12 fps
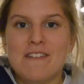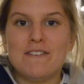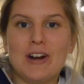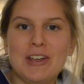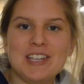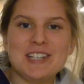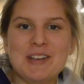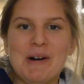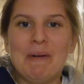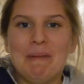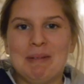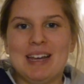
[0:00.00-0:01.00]
Farley is
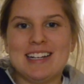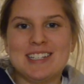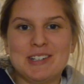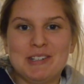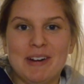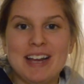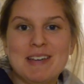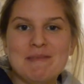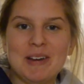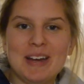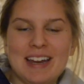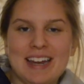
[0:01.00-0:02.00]
home. It is a great
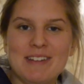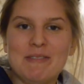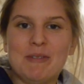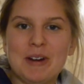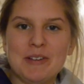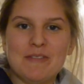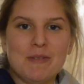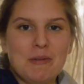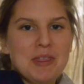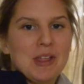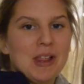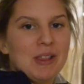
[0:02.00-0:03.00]
community
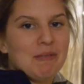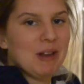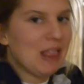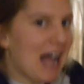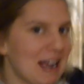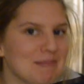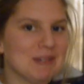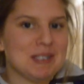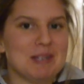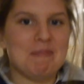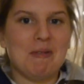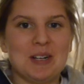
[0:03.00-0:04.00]
with a reliable
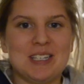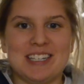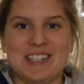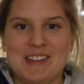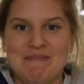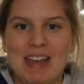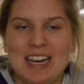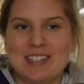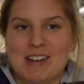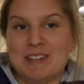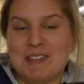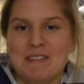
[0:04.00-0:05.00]
support system and
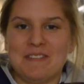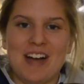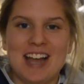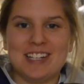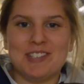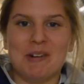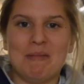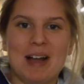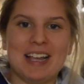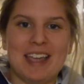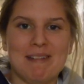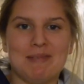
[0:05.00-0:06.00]
it's also the finest dorm
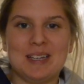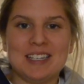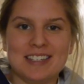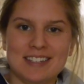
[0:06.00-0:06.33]
on campus.